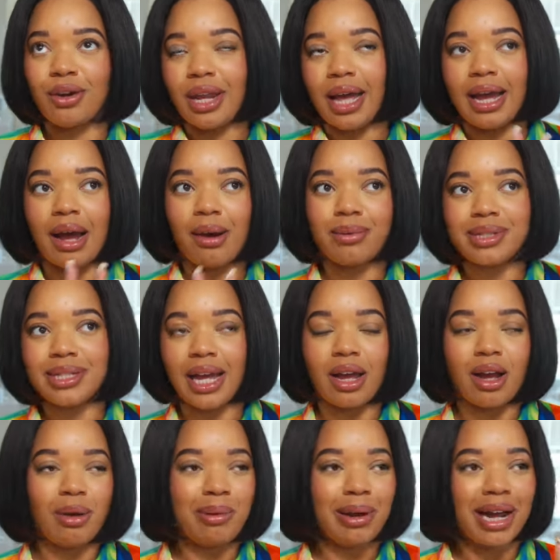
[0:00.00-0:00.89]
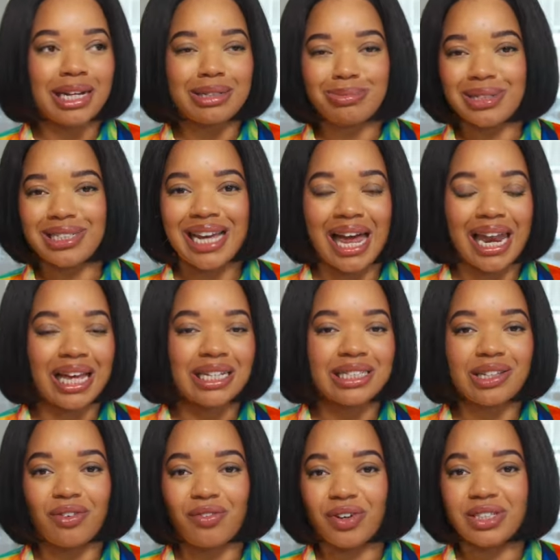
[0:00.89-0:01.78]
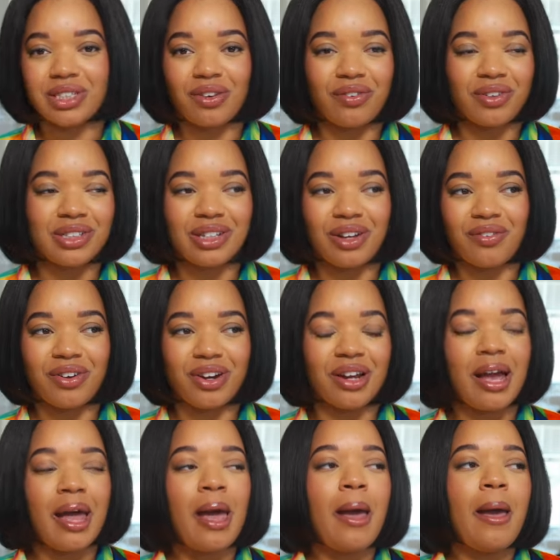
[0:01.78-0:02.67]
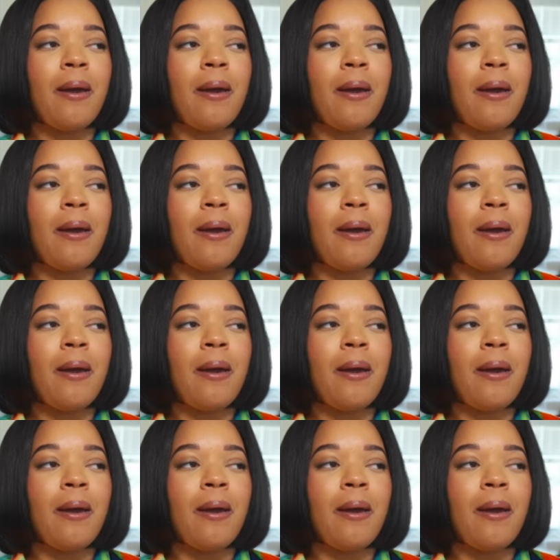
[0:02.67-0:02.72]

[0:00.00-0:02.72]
Like I was like, oh my gosh, metallic, silver, silver, silver.